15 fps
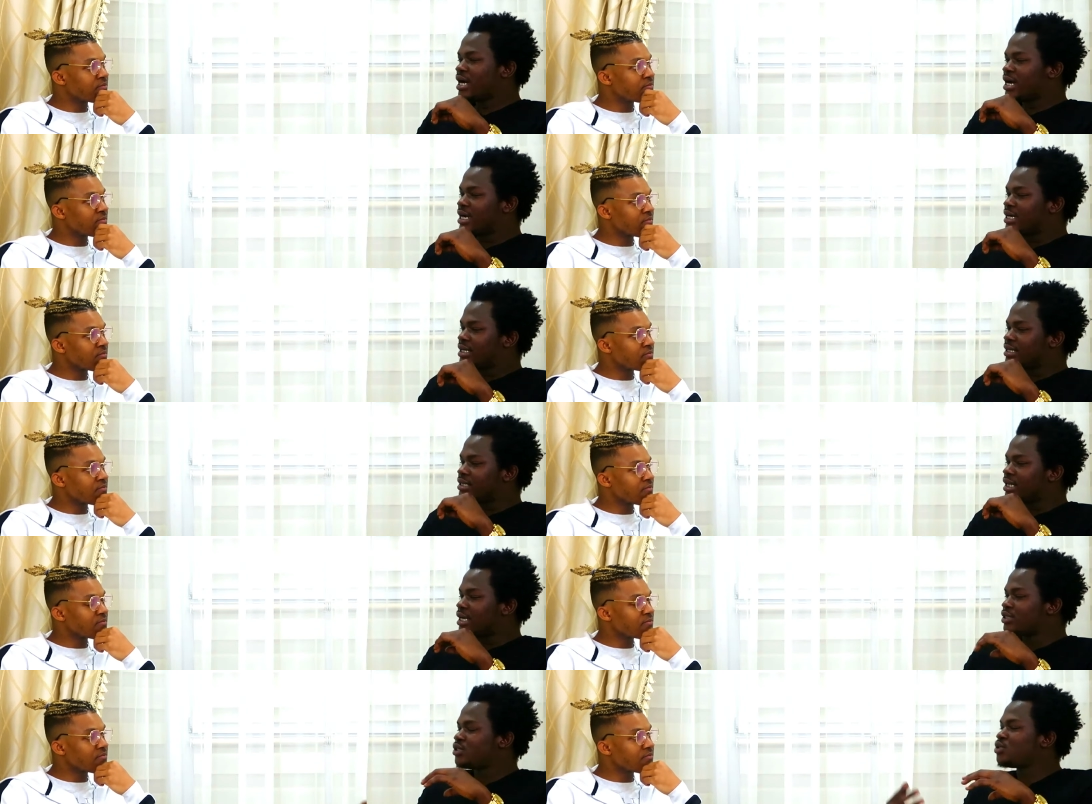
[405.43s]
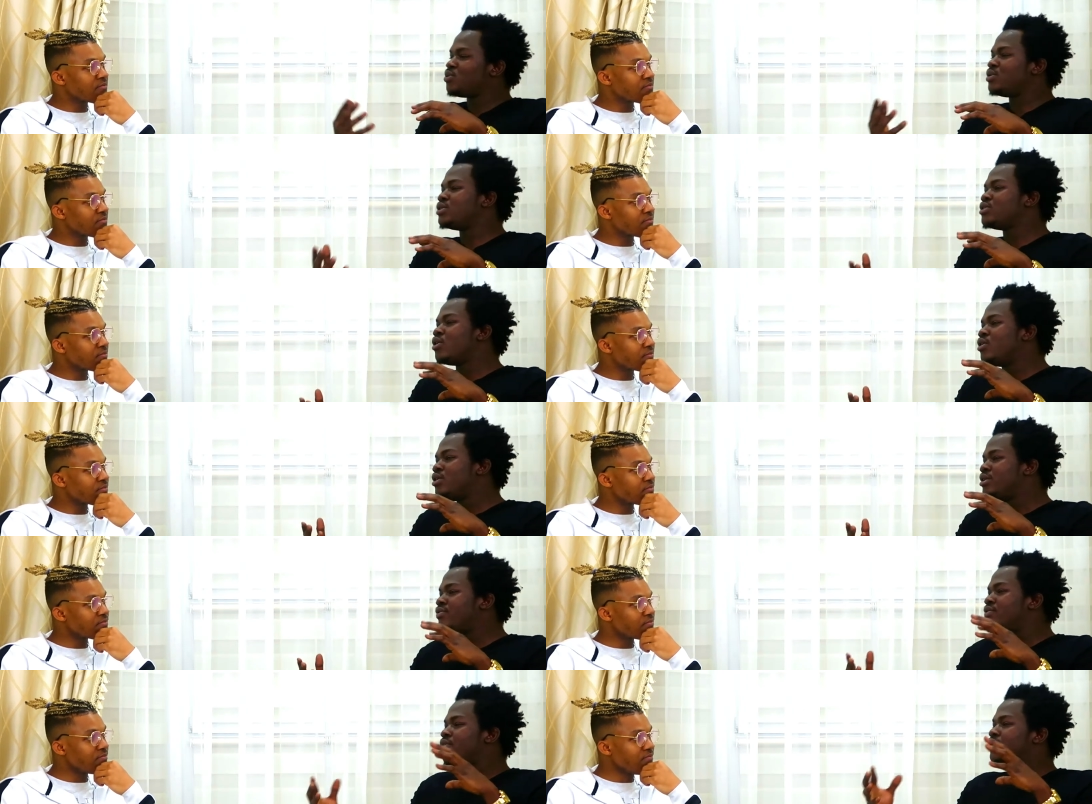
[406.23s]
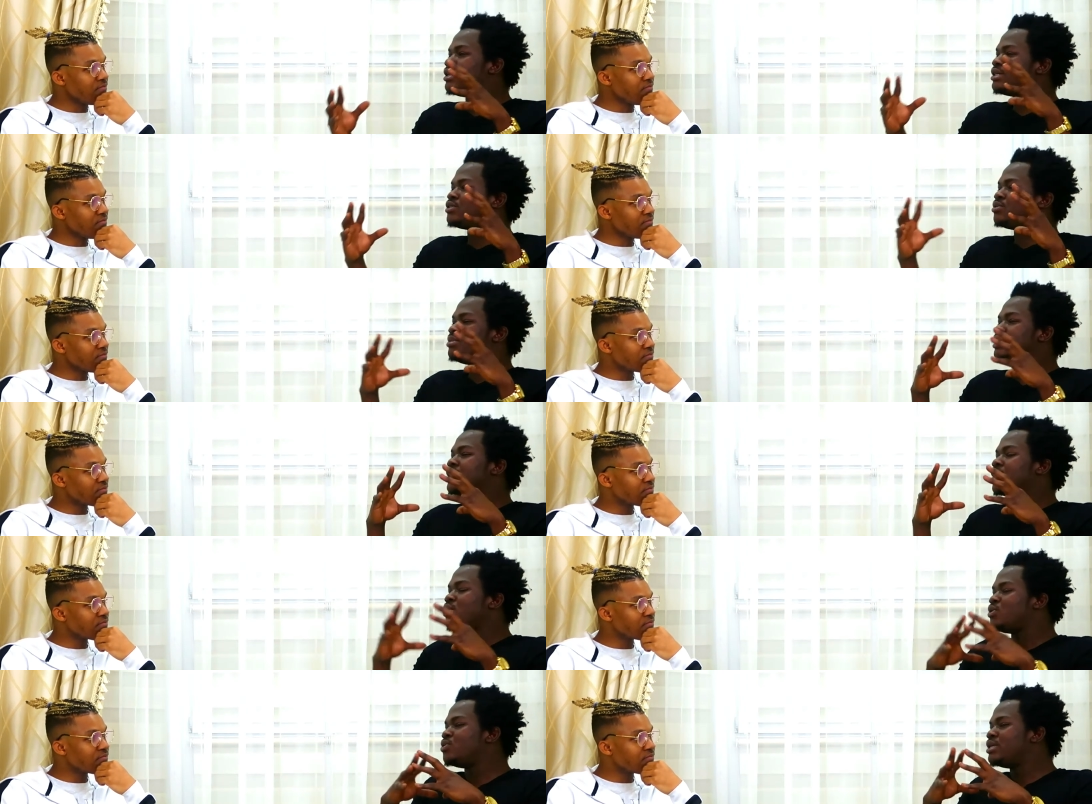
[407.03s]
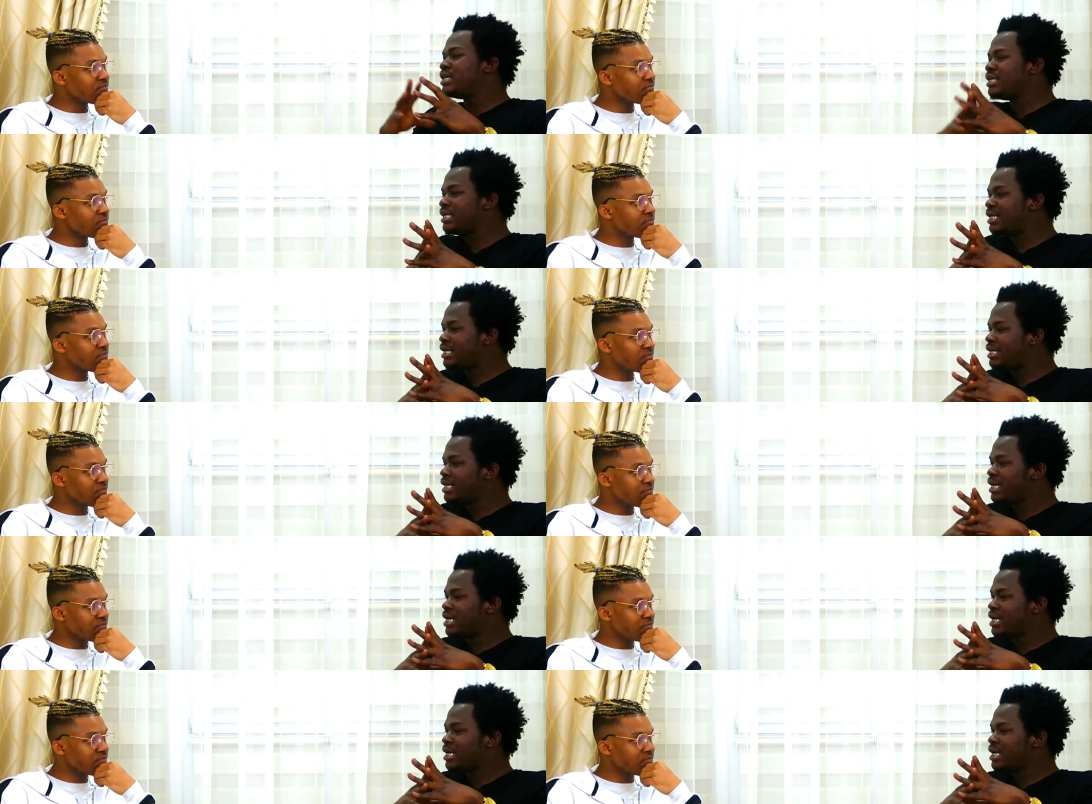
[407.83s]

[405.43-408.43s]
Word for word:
Speaker 1: Uh, I just want all the foreigners to be included in it.